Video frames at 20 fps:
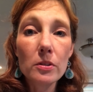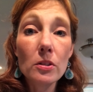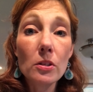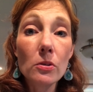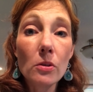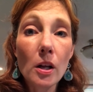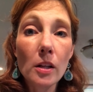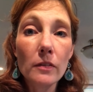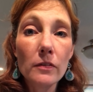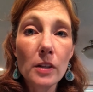
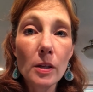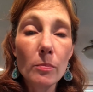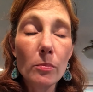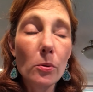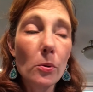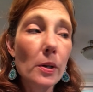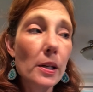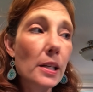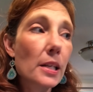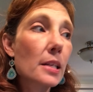all of the
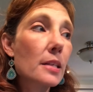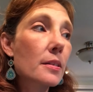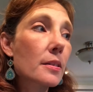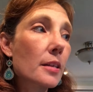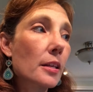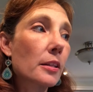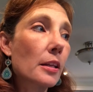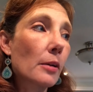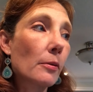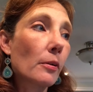employees
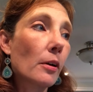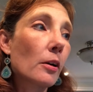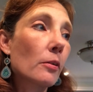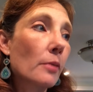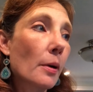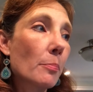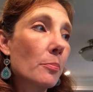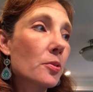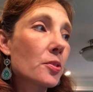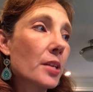that they are
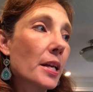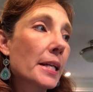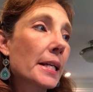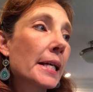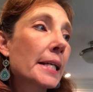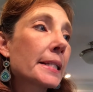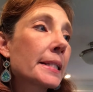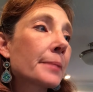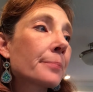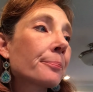
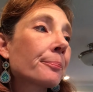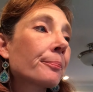represented.